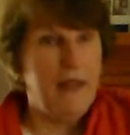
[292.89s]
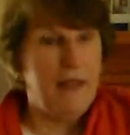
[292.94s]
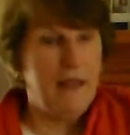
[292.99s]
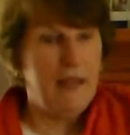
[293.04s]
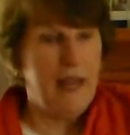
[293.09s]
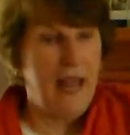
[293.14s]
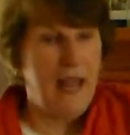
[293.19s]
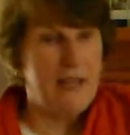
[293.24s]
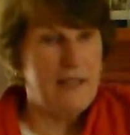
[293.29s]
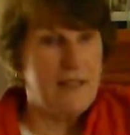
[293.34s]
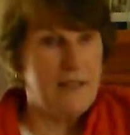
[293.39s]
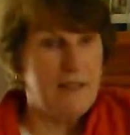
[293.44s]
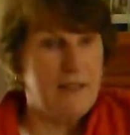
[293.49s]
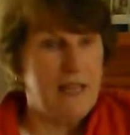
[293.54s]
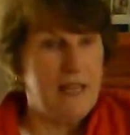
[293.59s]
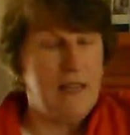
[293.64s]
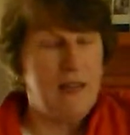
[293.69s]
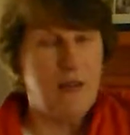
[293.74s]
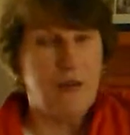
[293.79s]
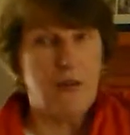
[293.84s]
It
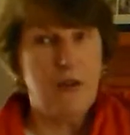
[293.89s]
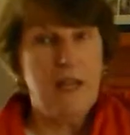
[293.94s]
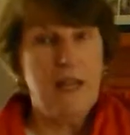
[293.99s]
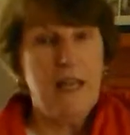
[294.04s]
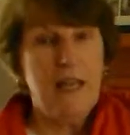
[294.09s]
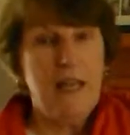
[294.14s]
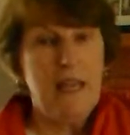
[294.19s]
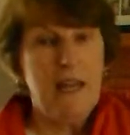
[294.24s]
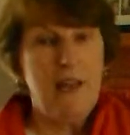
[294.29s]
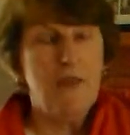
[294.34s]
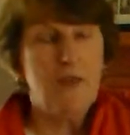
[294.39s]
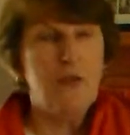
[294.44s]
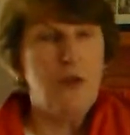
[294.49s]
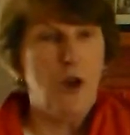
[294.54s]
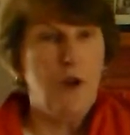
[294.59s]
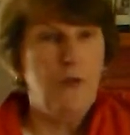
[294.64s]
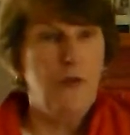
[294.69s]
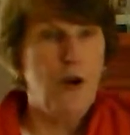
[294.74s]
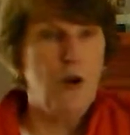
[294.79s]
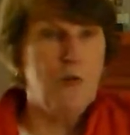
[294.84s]
hasn't either
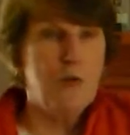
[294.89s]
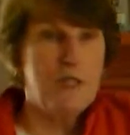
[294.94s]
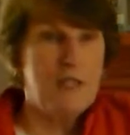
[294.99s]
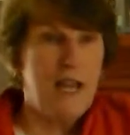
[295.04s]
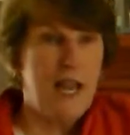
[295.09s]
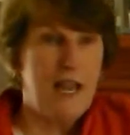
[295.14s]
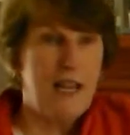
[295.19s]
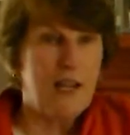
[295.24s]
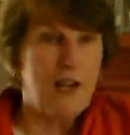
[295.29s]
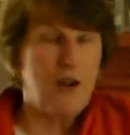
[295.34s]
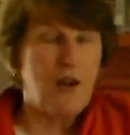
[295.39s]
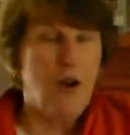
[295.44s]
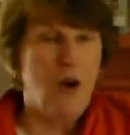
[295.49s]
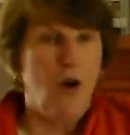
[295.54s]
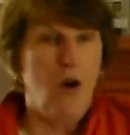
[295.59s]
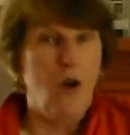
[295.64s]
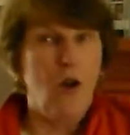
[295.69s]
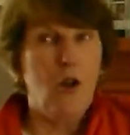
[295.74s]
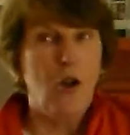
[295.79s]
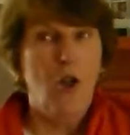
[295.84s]
no vote was taken at
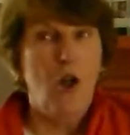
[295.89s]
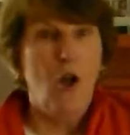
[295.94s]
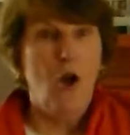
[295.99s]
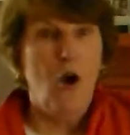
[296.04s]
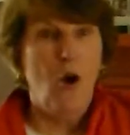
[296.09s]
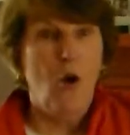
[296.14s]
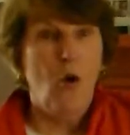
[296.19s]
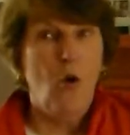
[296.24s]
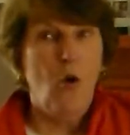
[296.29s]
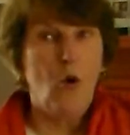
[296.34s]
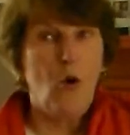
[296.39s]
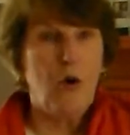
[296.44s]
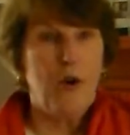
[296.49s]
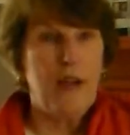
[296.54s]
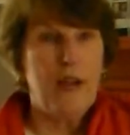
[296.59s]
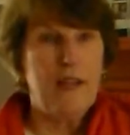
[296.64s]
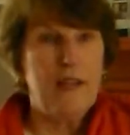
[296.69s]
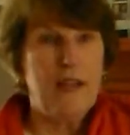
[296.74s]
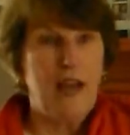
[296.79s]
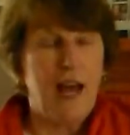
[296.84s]
all,
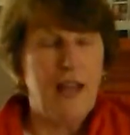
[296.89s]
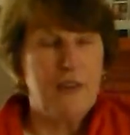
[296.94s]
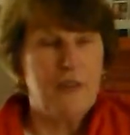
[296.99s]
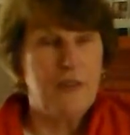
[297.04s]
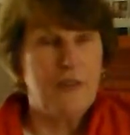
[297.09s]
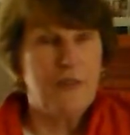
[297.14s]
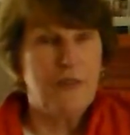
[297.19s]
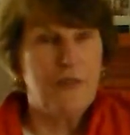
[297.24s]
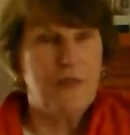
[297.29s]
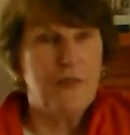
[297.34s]
or it got